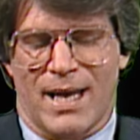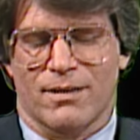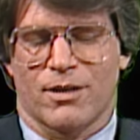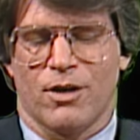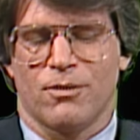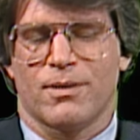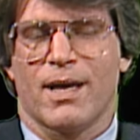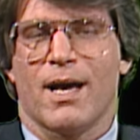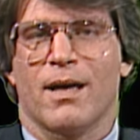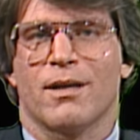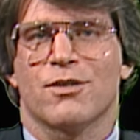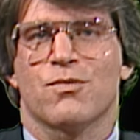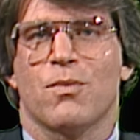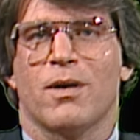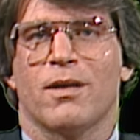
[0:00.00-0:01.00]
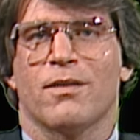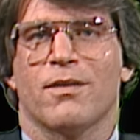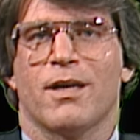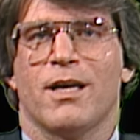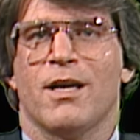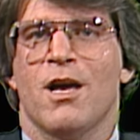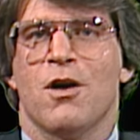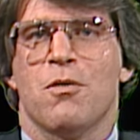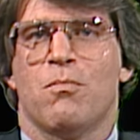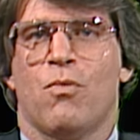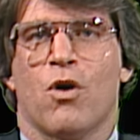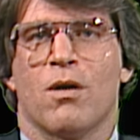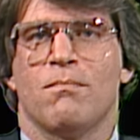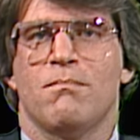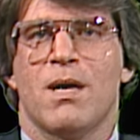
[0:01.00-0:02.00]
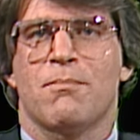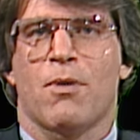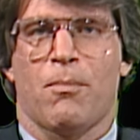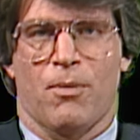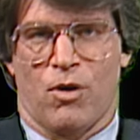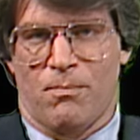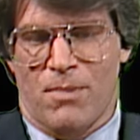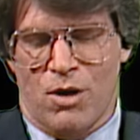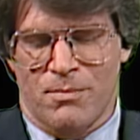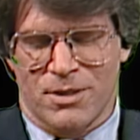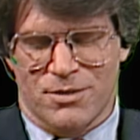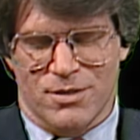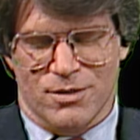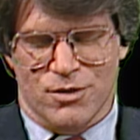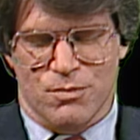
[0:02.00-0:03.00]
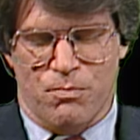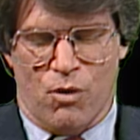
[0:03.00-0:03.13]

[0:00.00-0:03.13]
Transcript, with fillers: not go down as one of the more memorable moments in